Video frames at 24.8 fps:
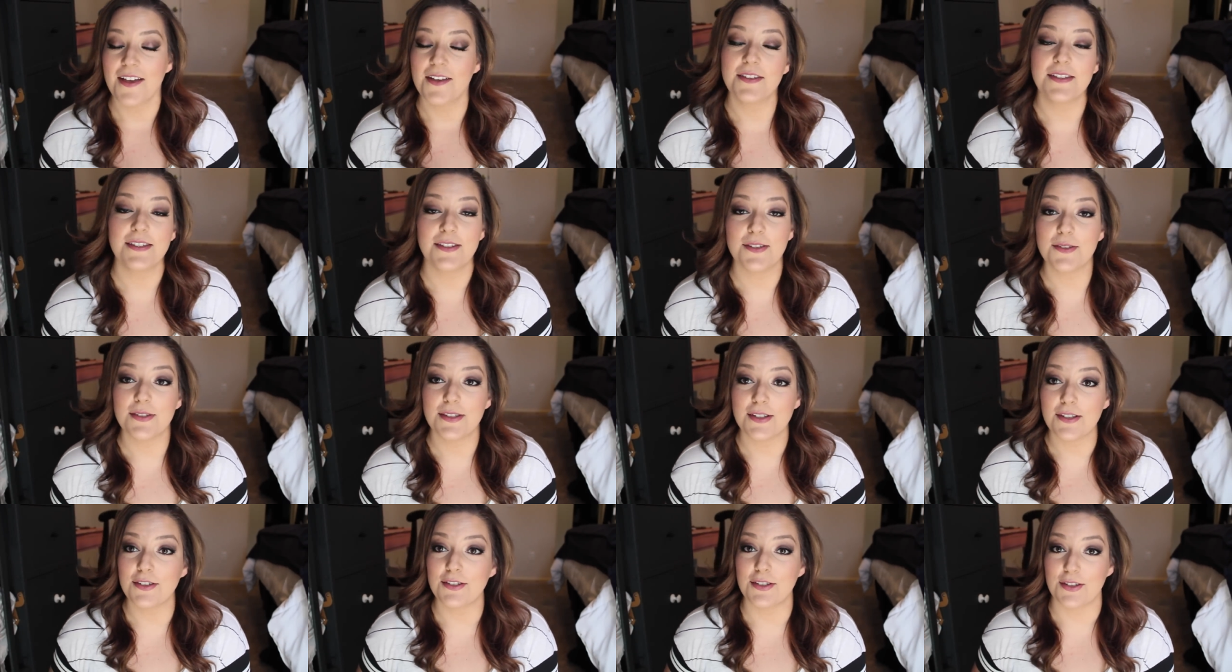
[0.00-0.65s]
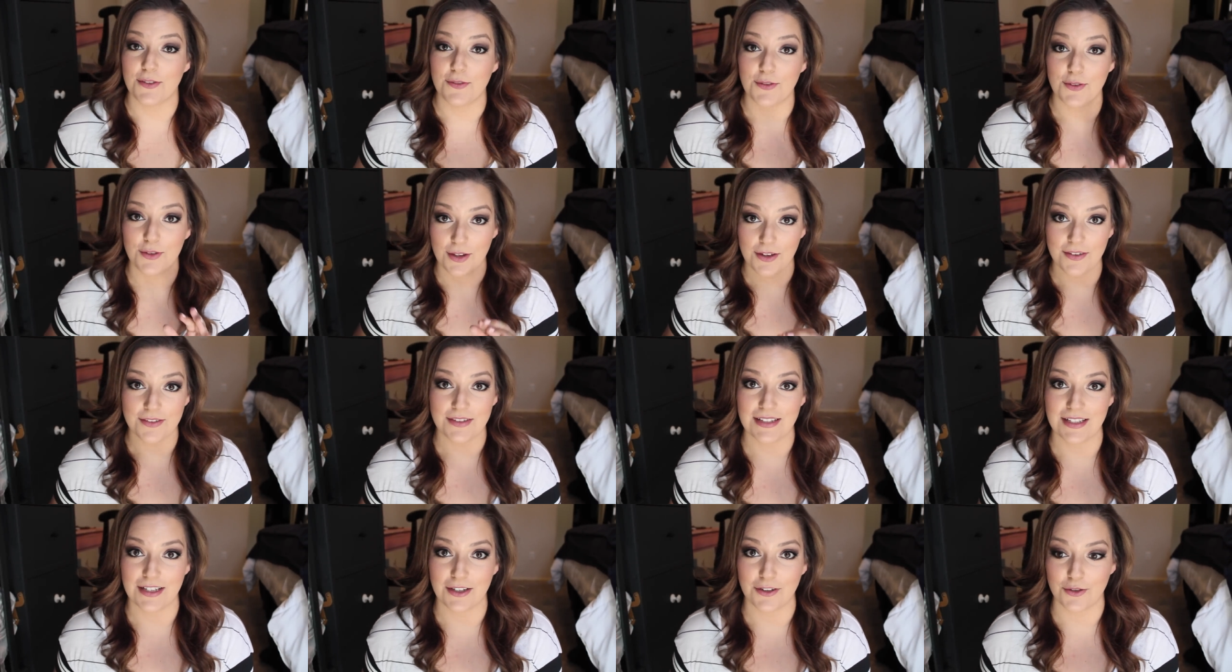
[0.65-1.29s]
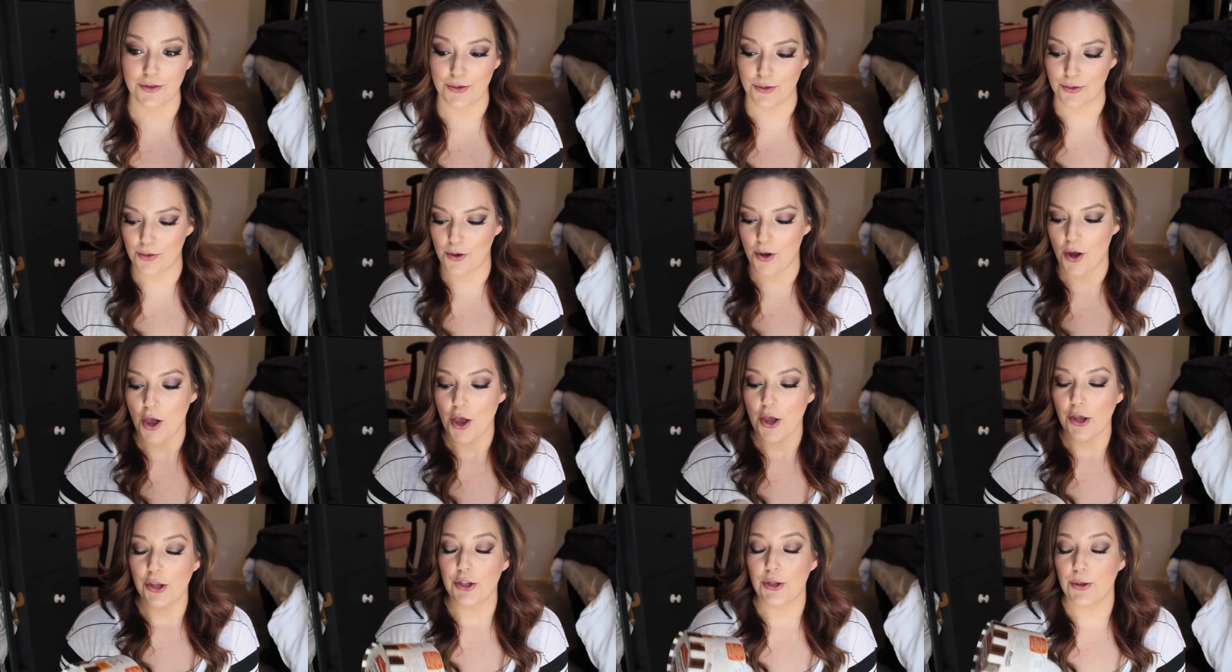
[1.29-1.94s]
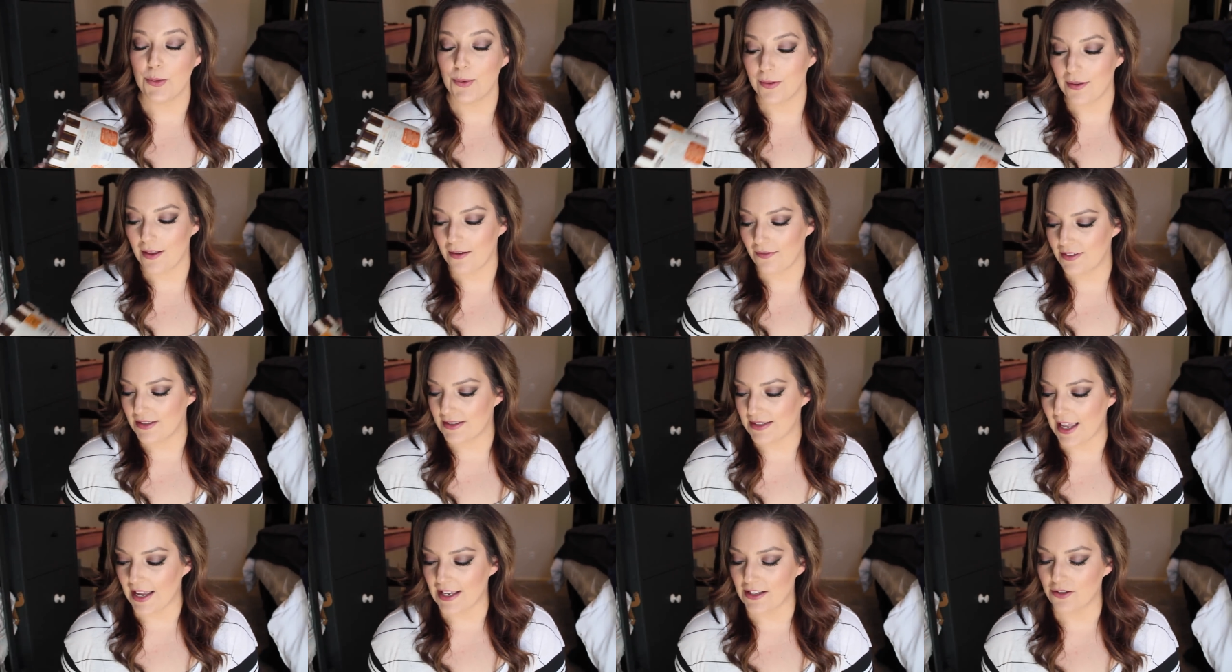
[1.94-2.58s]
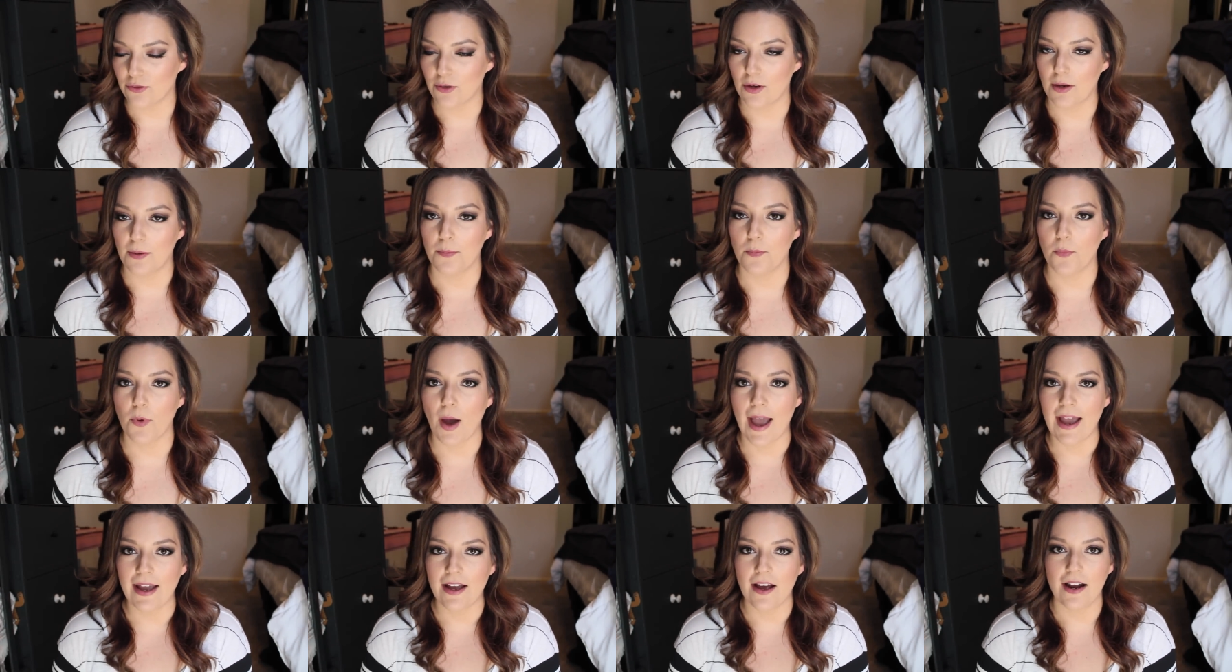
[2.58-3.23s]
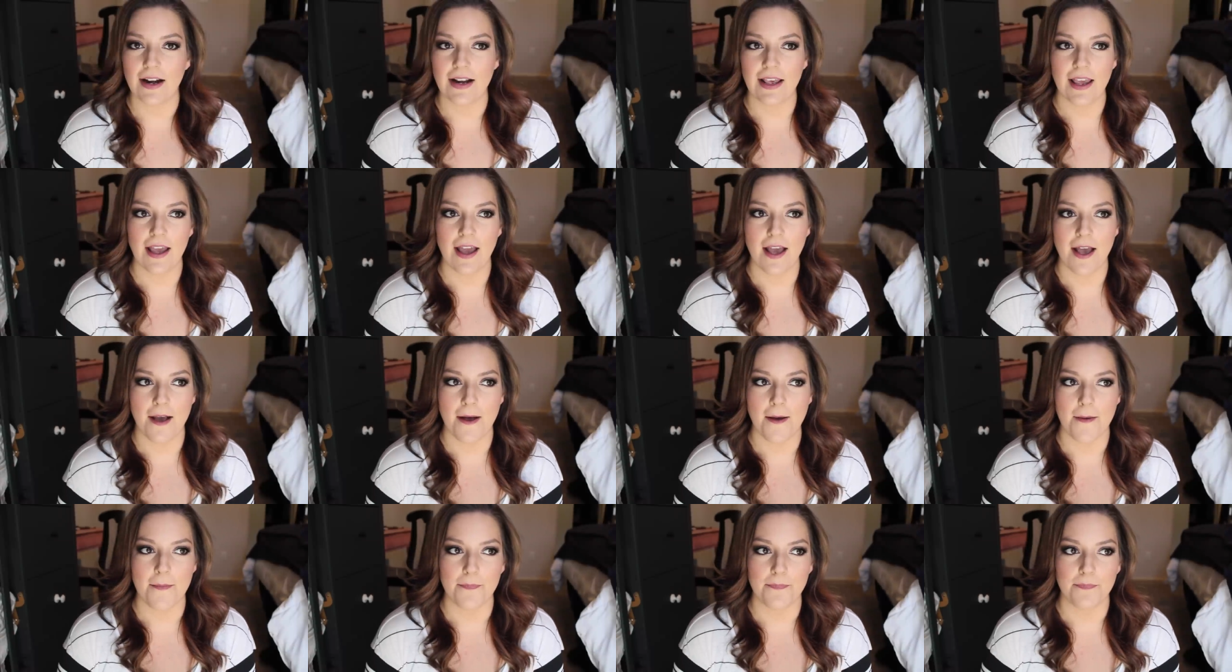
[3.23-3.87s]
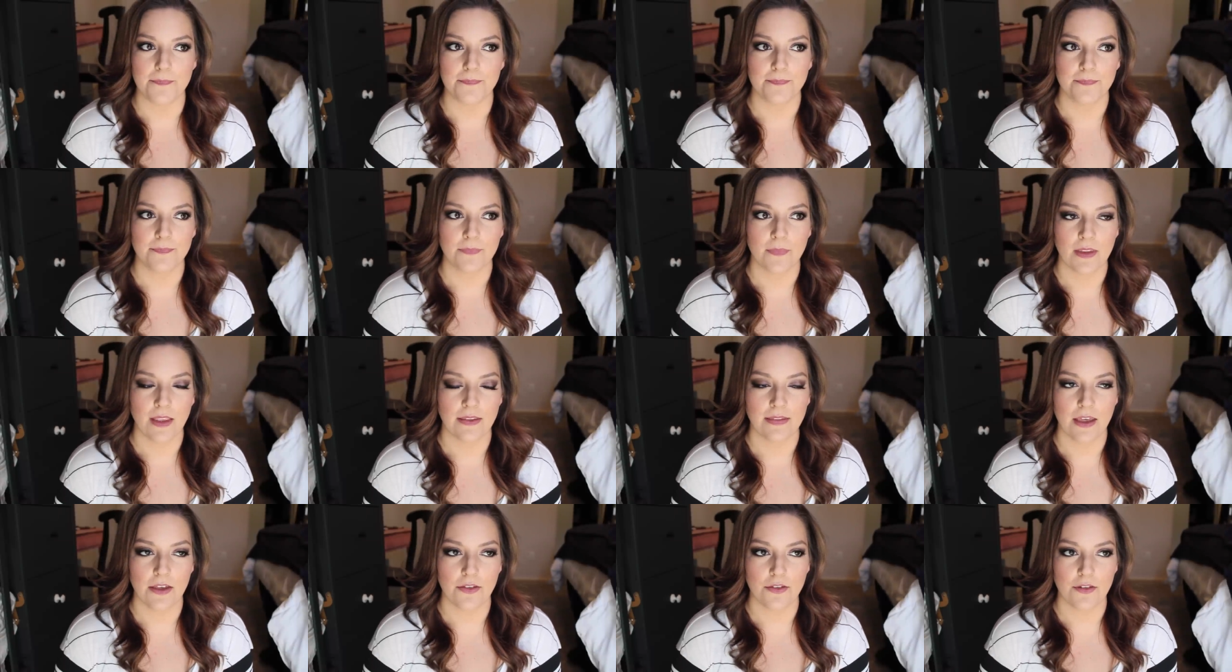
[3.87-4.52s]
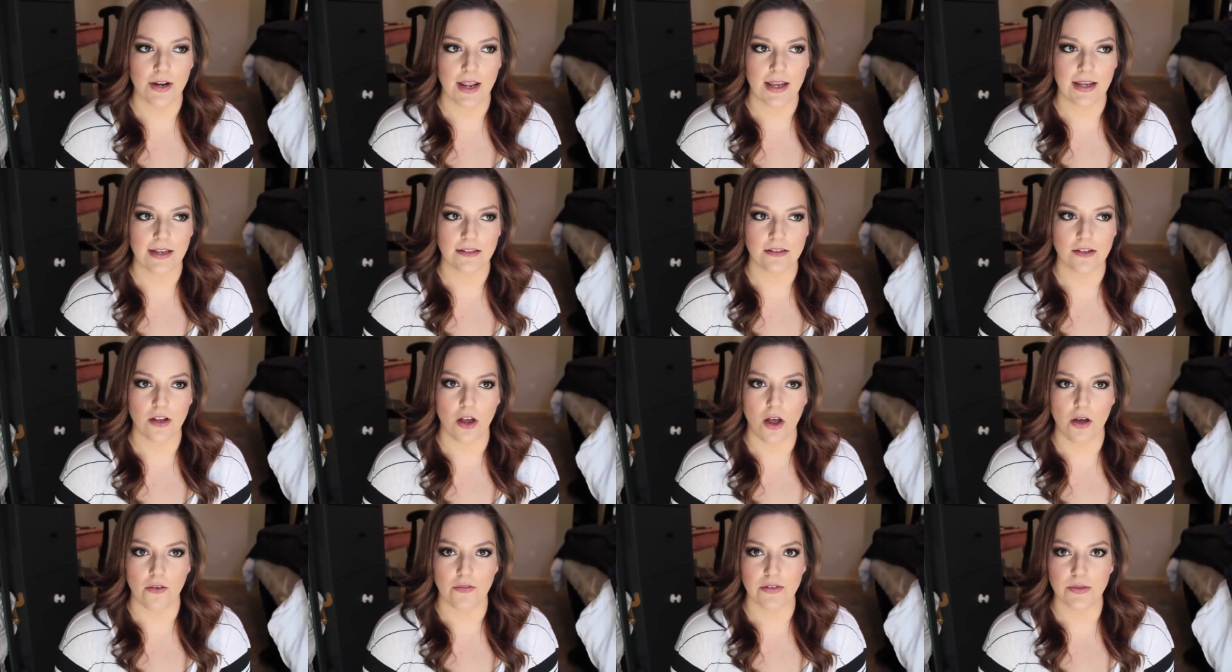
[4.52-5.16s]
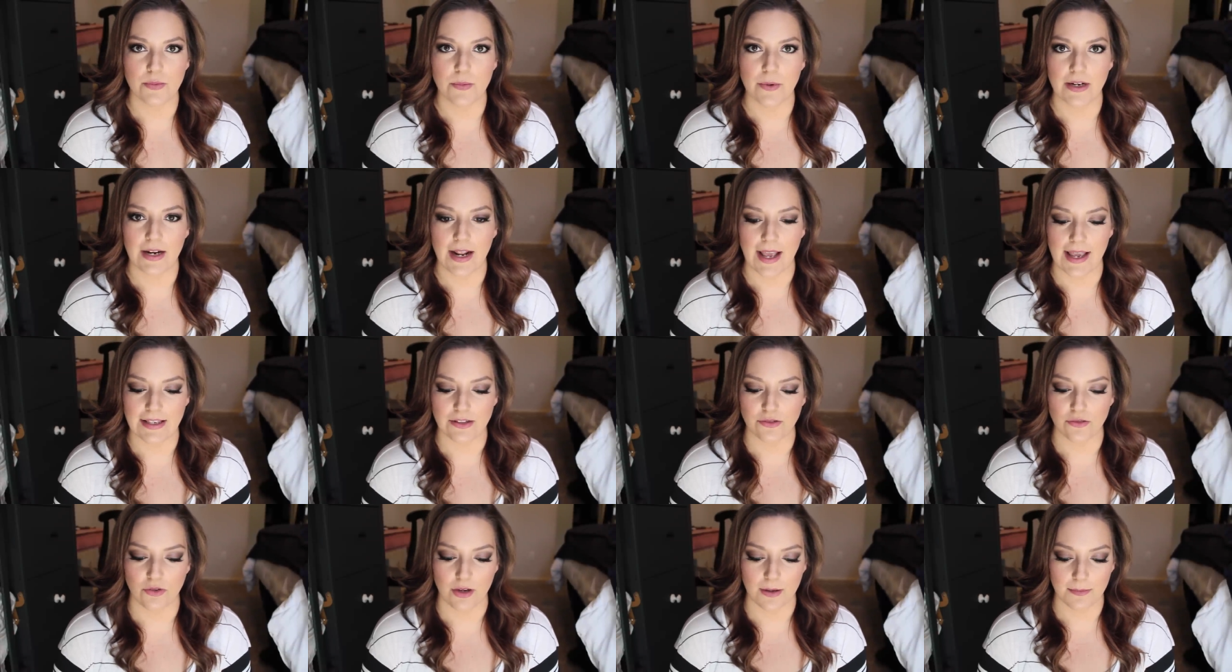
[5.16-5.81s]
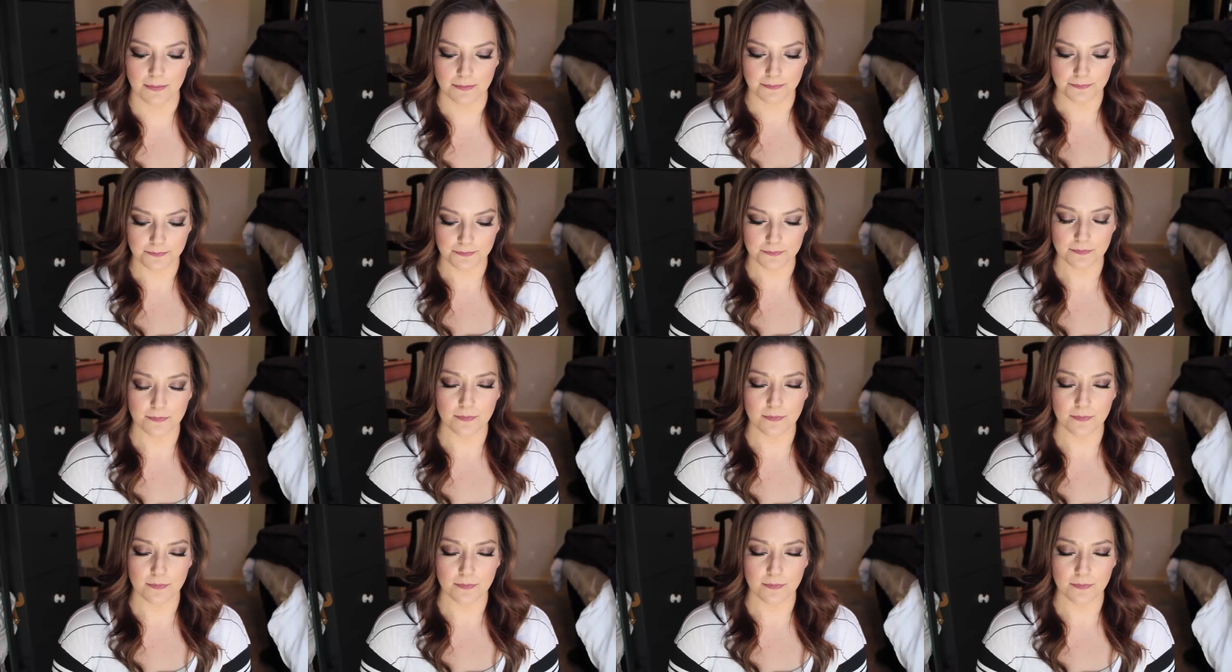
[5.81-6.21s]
So seriously, if you love snickerdoodle, you will love this ice cream. I got it um, the other night because all of us wanted ice cream.